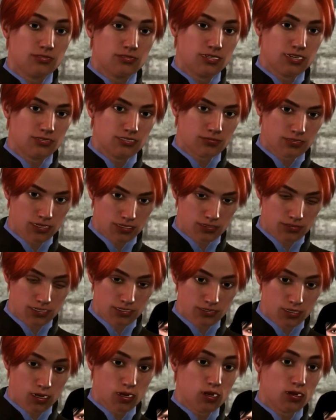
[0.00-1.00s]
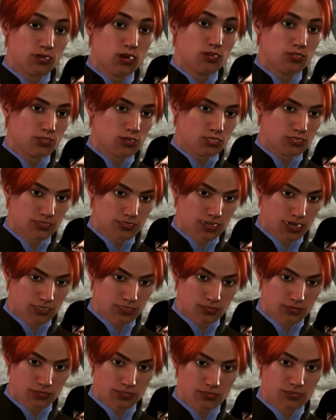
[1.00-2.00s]
It's late and time I went to
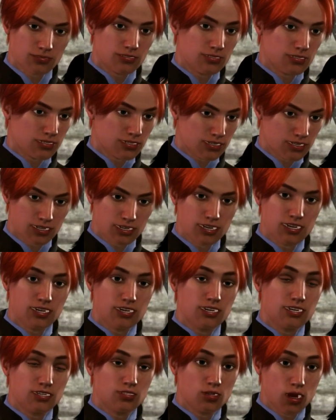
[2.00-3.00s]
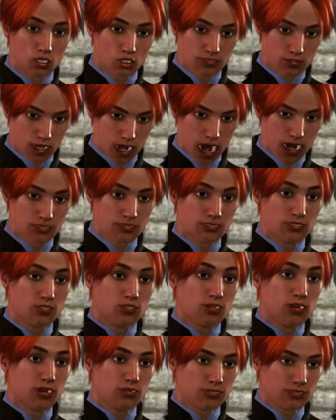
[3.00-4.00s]
bed. I wish you all a
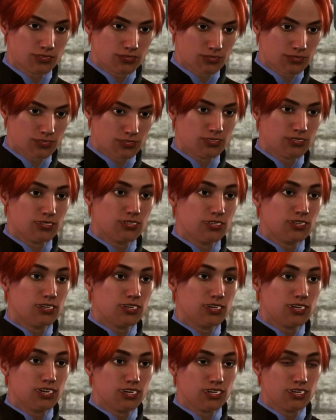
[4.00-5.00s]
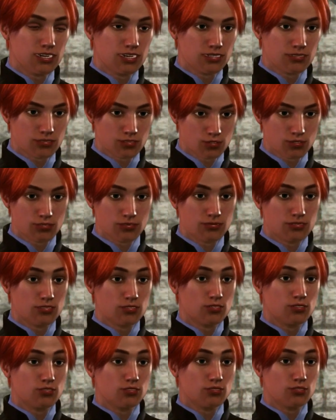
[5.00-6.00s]
good night. Thank you,
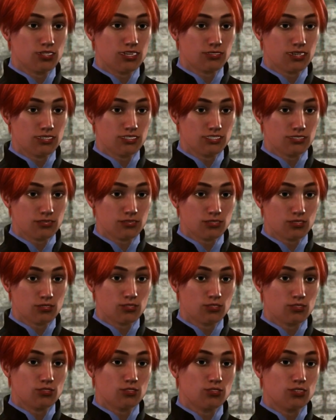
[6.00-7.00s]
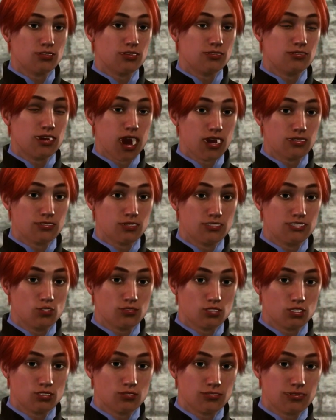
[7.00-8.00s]
Ladies, for our
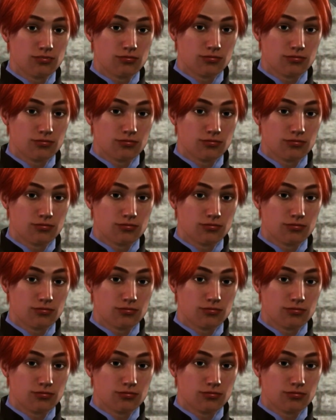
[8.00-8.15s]
conversation.